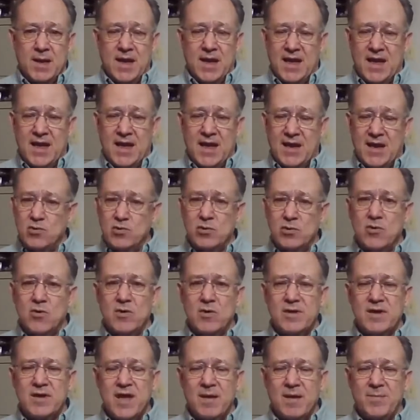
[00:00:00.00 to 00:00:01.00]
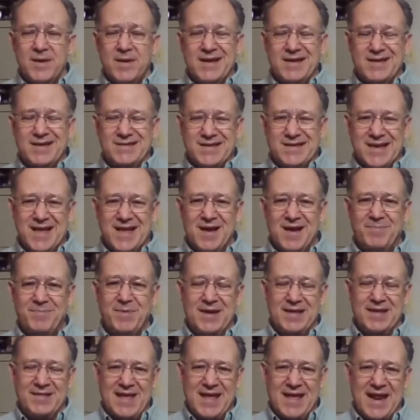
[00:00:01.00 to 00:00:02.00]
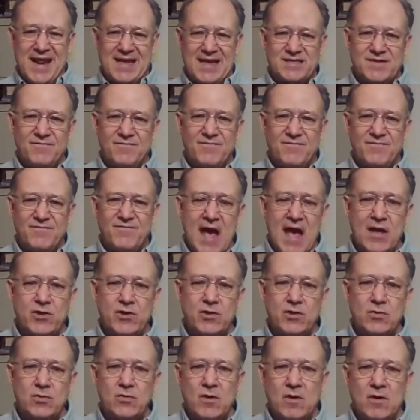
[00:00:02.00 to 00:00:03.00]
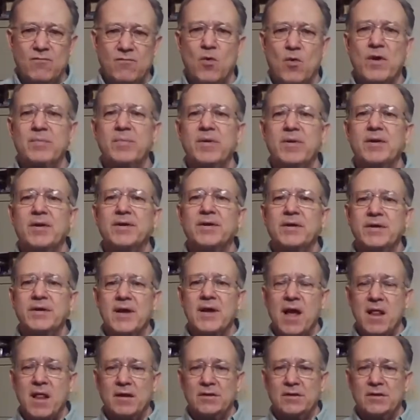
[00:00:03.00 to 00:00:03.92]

And a unicorn company is a company that has a value of $1 billion.